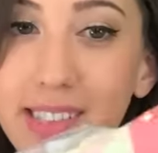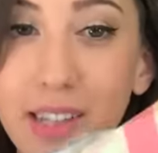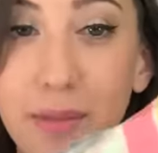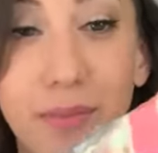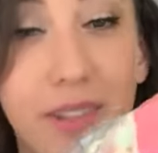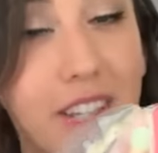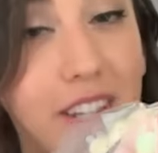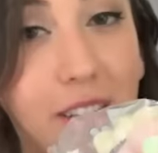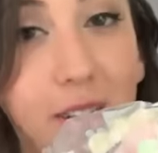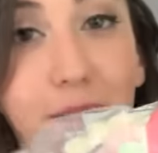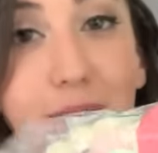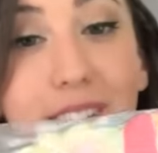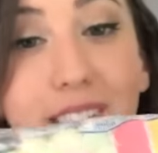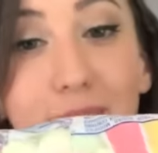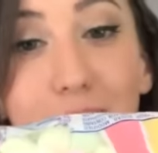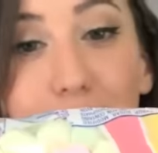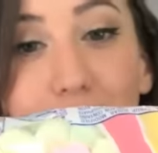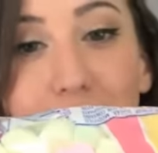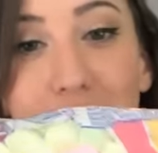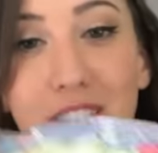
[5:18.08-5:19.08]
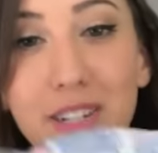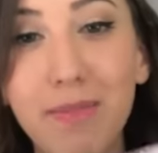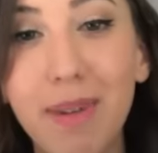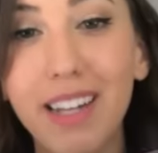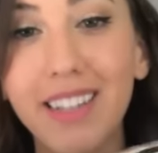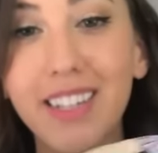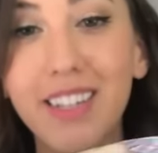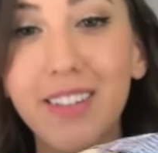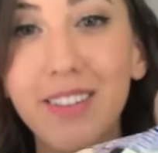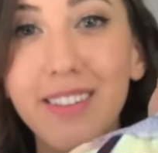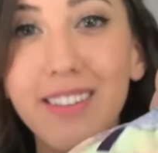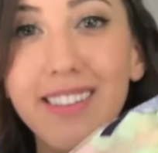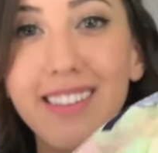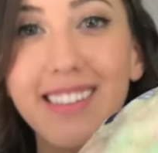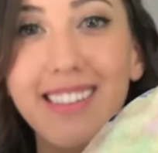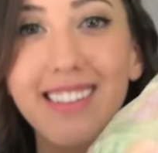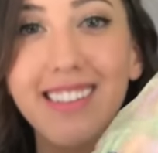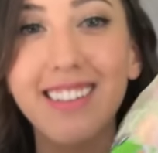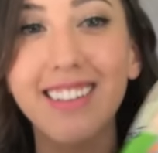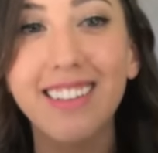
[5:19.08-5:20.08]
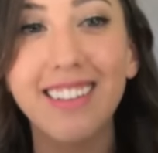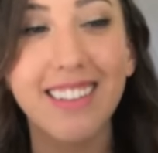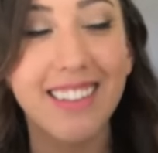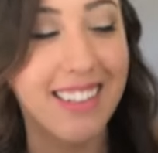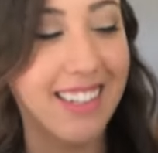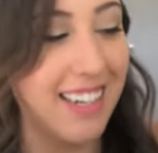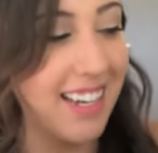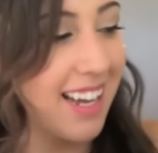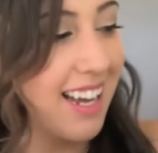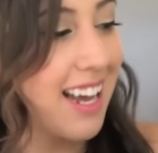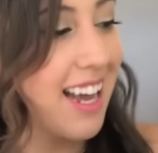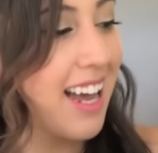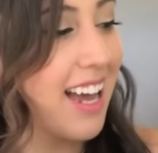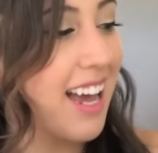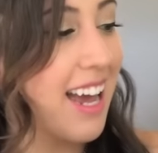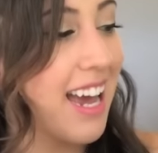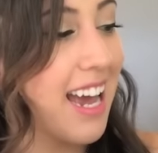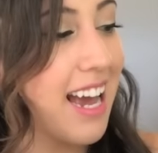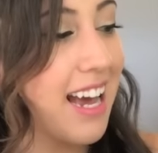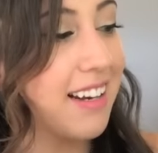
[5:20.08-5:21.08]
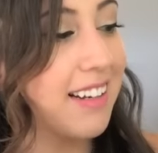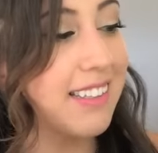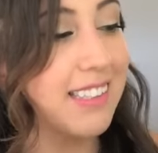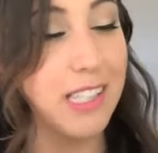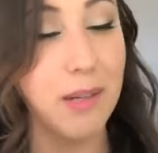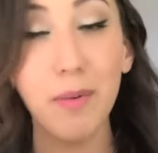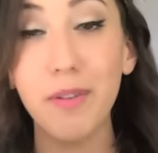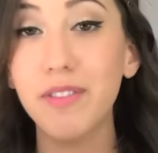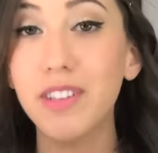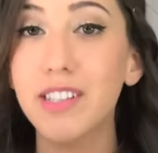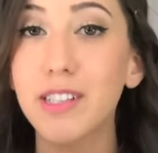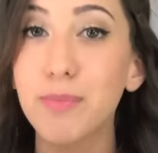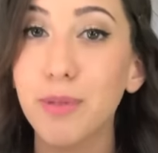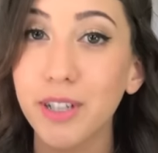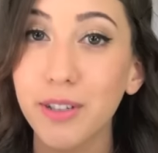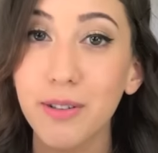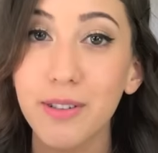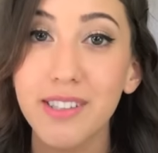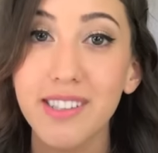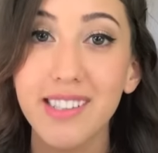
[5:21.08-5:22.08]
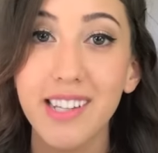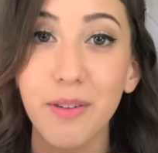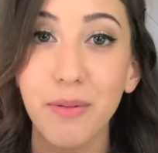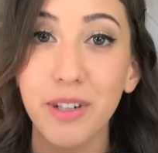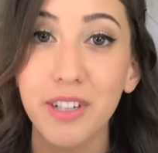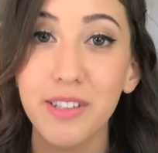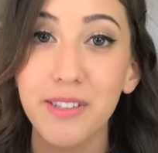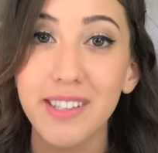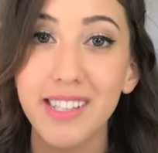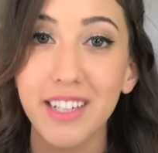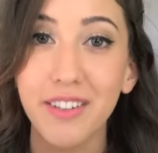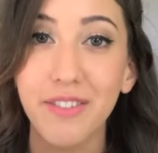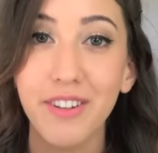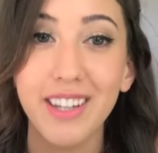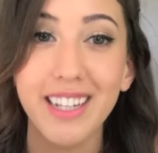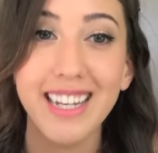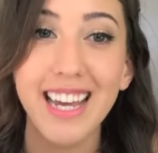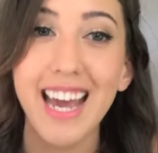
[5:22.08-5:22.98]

some cute marshmallows, and some of the sprinkles that we're using for the